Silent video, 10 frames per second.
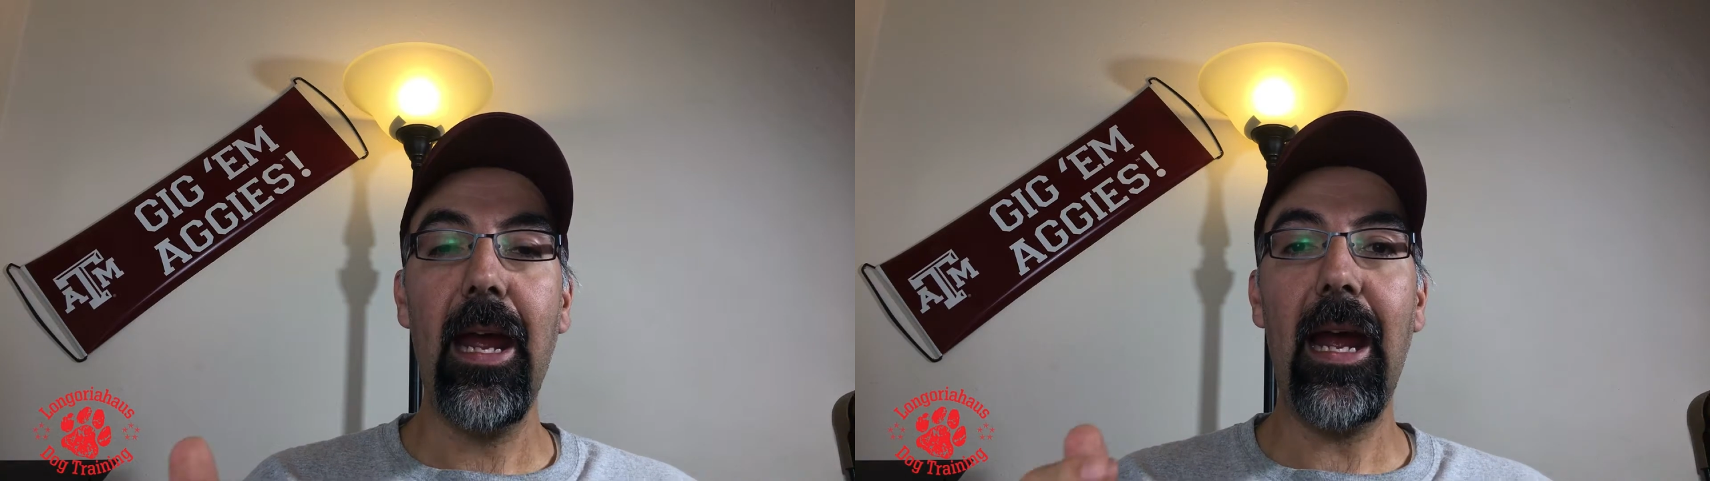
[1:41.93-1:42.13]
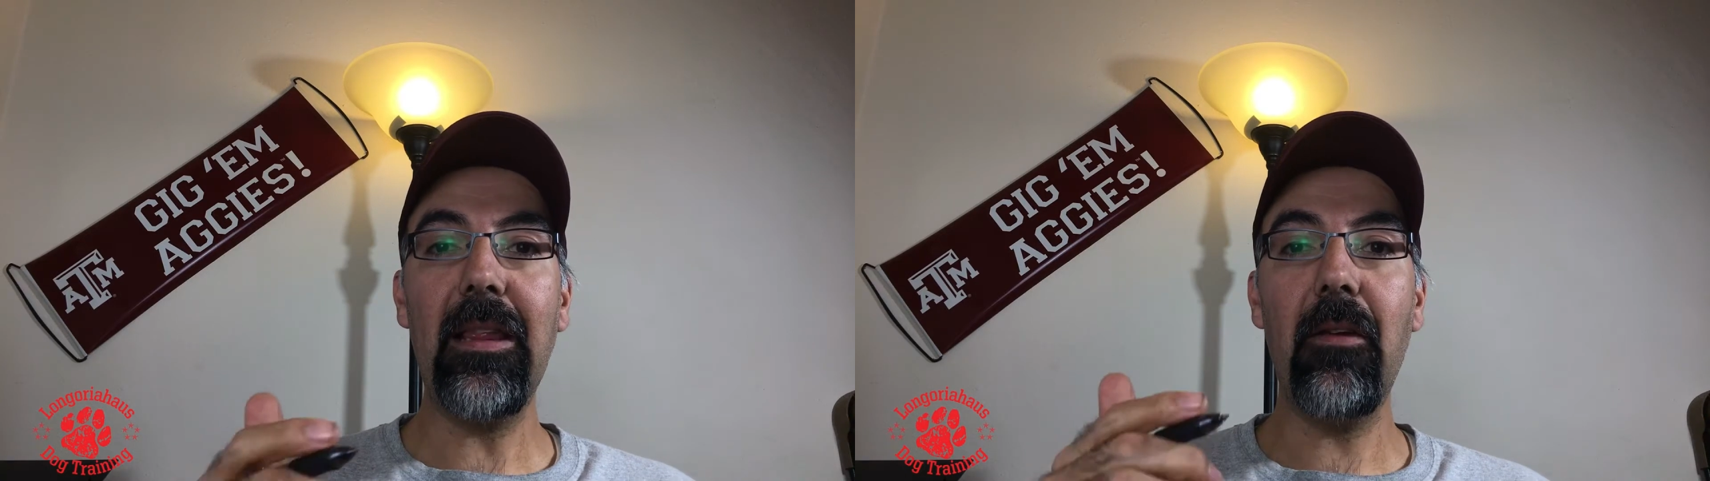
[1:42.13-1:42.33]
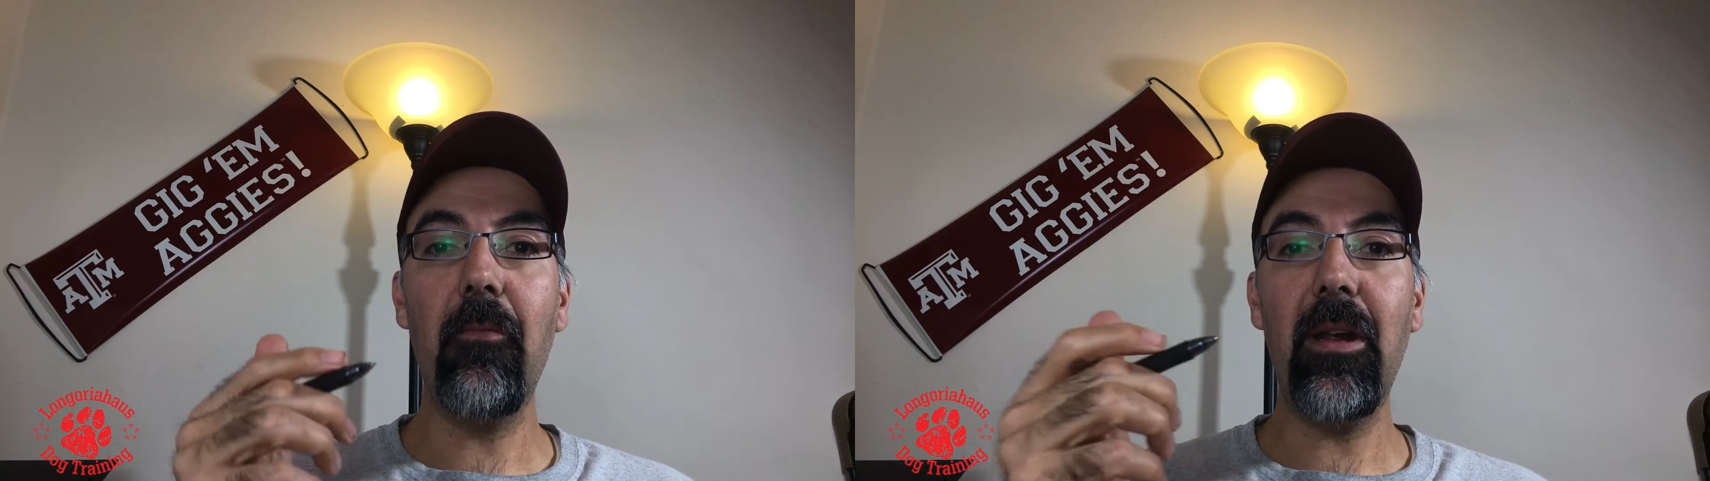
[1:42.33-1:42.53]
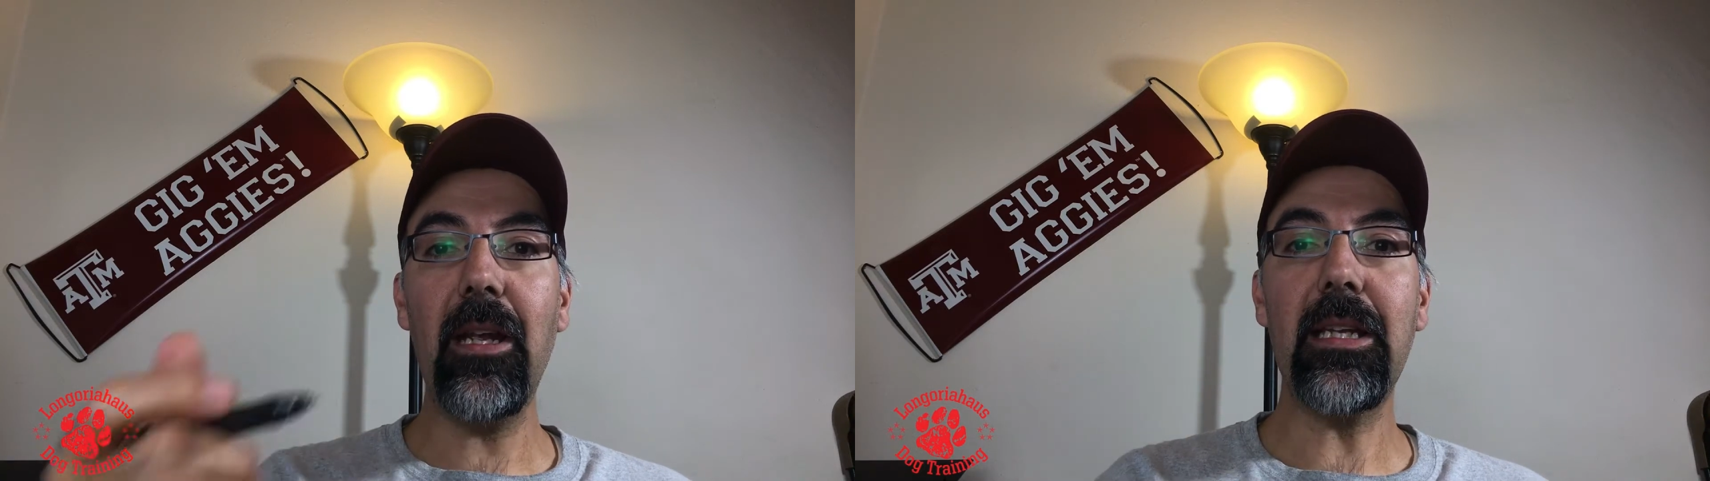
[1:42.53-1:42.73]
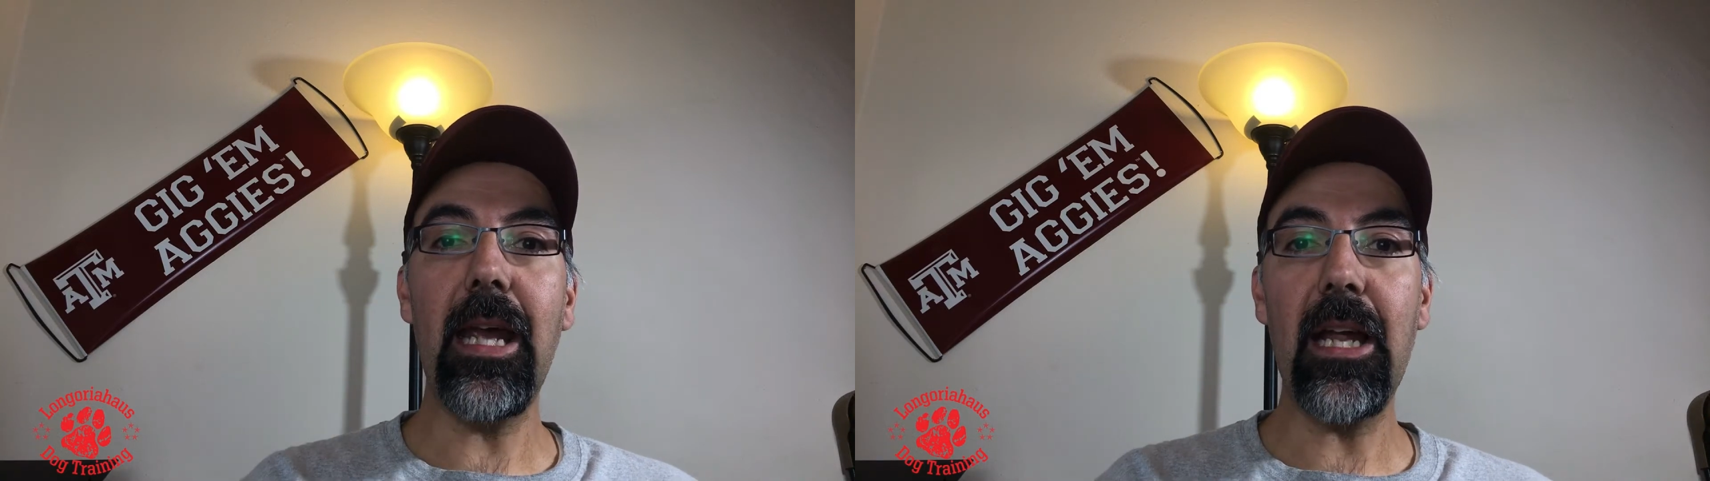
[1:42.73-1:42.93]
and then we
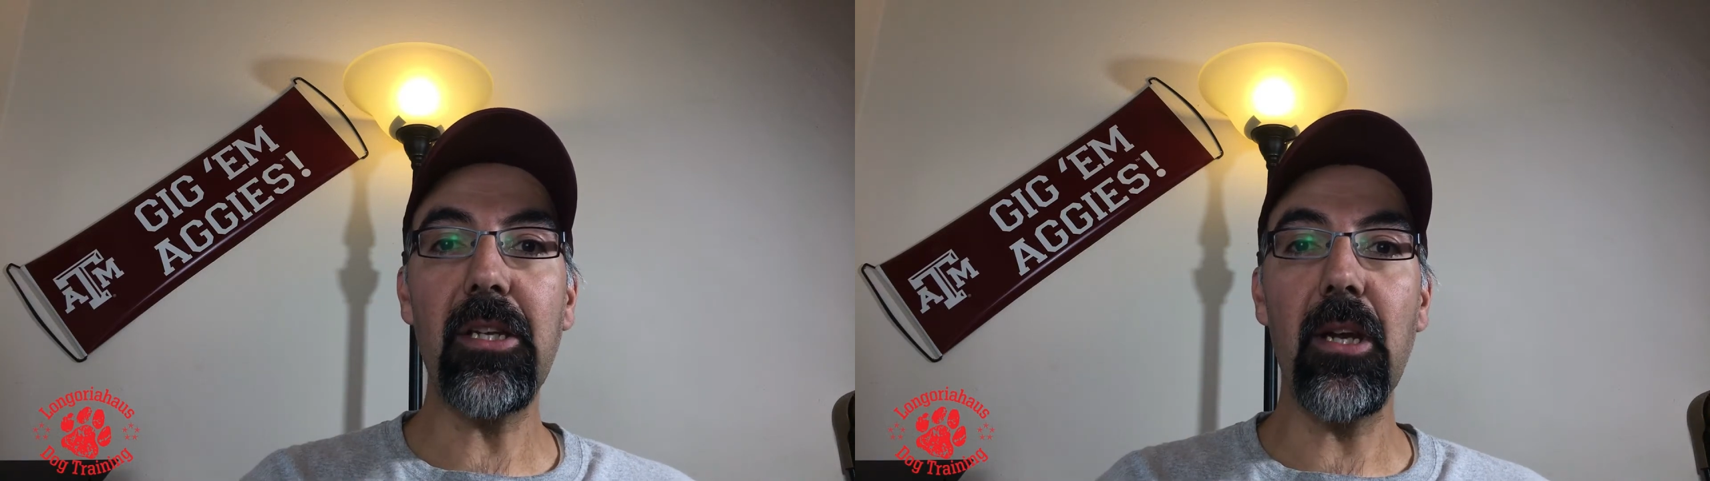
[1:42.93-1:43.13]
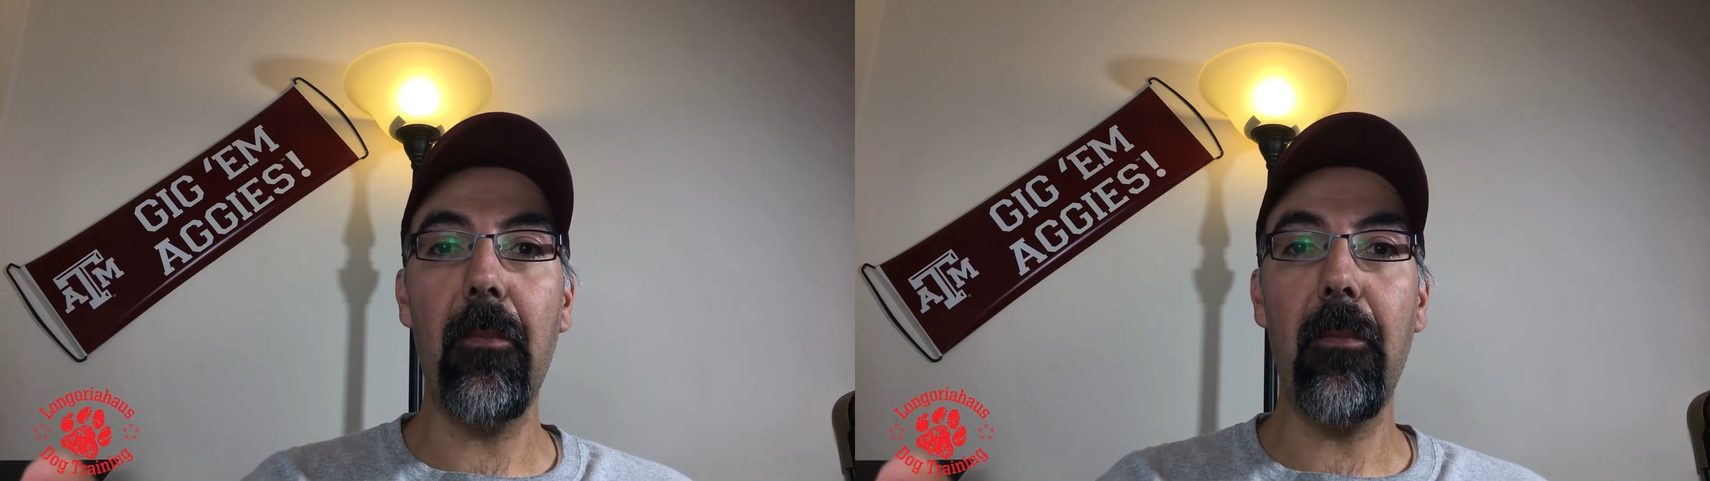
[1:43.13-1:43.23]
attach